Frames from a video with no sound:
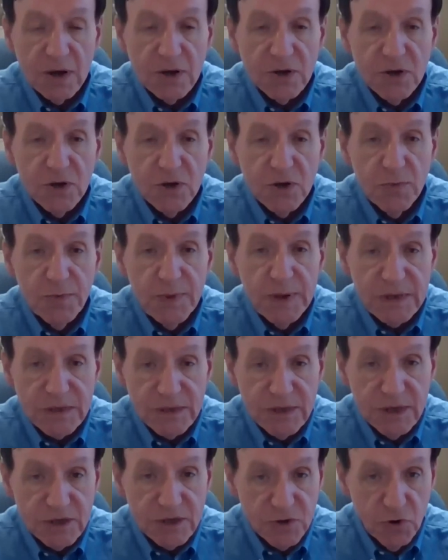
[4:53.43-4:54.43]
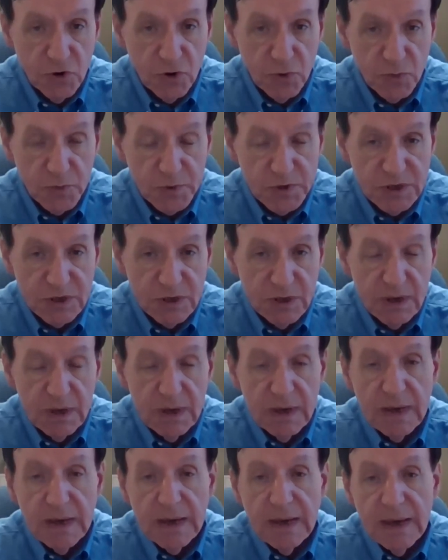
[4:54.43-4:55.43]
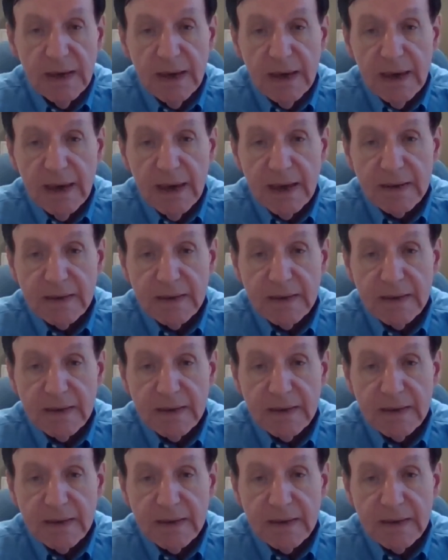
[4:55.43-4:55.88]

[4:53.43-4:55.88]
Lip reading: and I also talk to business groups.